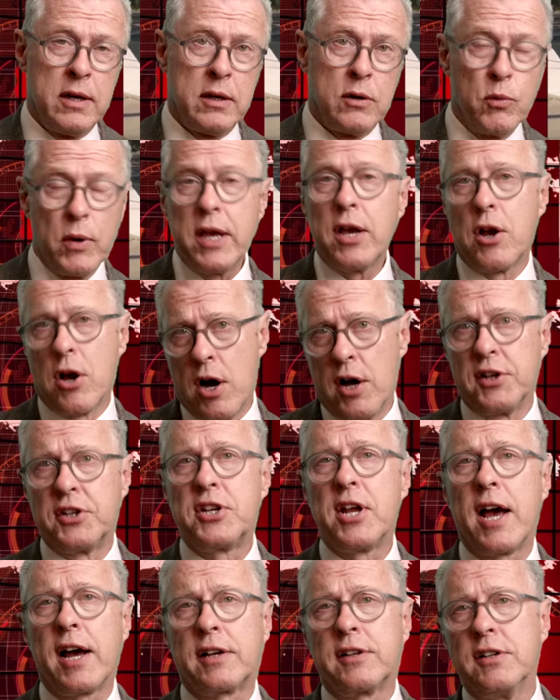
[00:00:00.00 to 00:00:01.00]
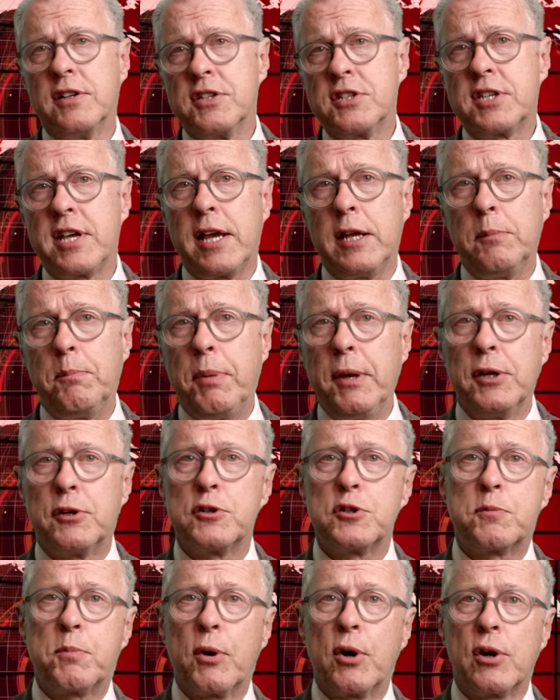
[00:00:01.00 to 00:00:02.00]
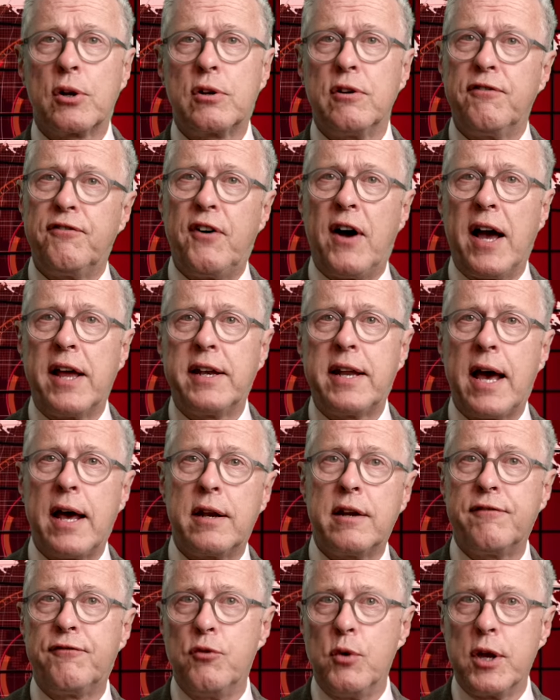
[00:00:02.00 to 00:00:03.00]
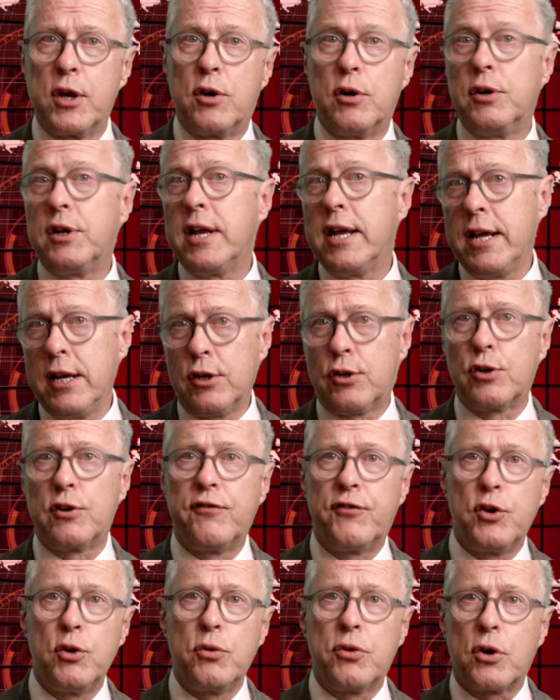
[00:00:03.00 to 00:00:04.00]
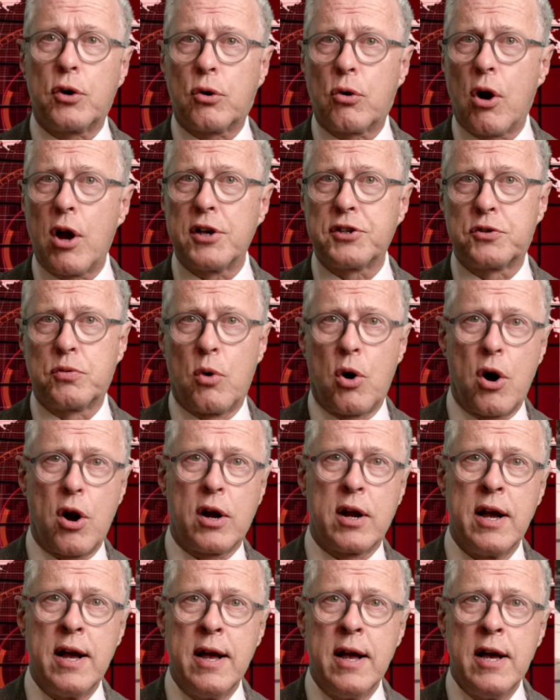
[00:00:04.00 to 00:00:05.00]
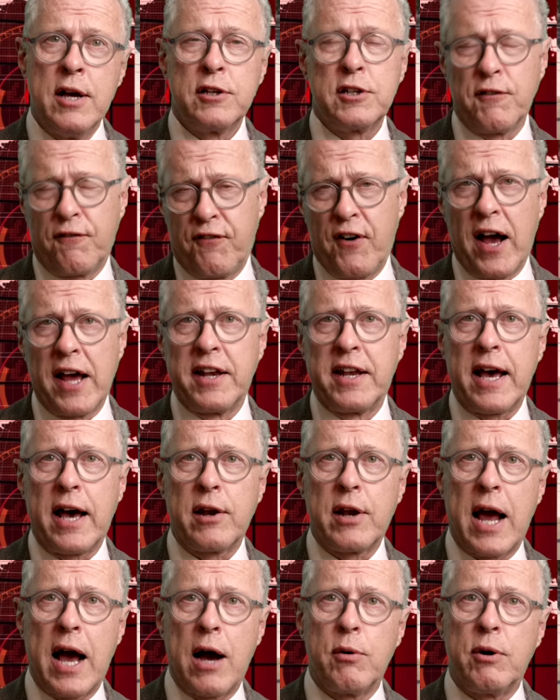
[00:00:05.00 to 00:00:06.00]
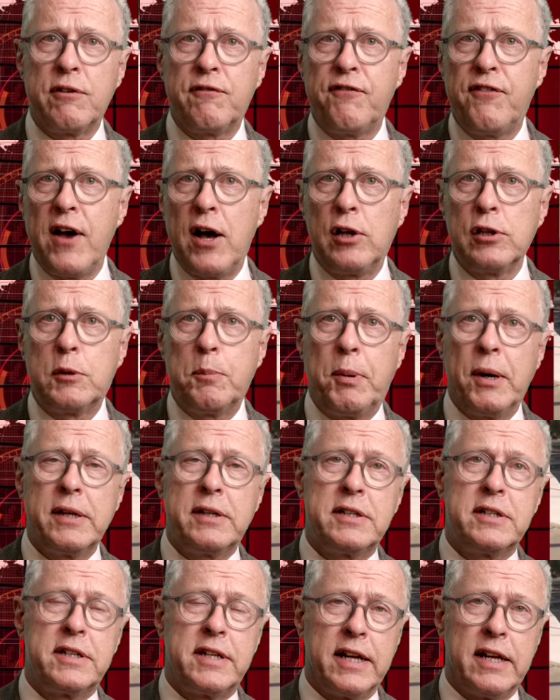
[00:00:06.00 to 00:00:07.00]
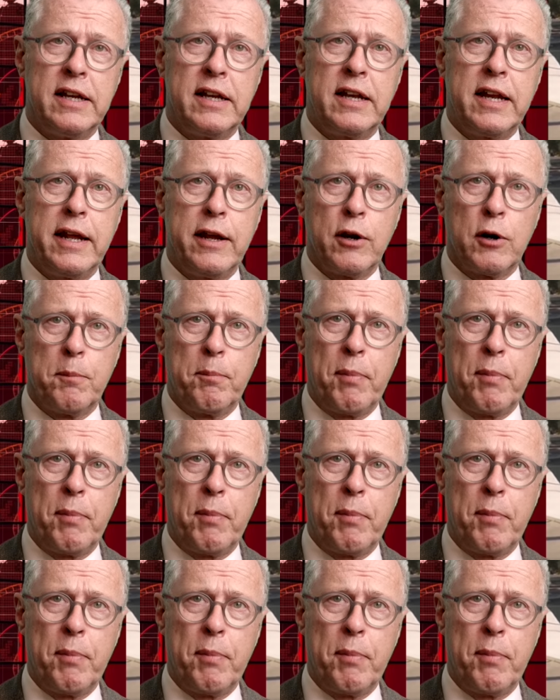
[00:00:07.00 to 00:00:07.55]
We contacted St. Petersburg to find out if we could interview the crosswalk to find out how it felt, but didn't hear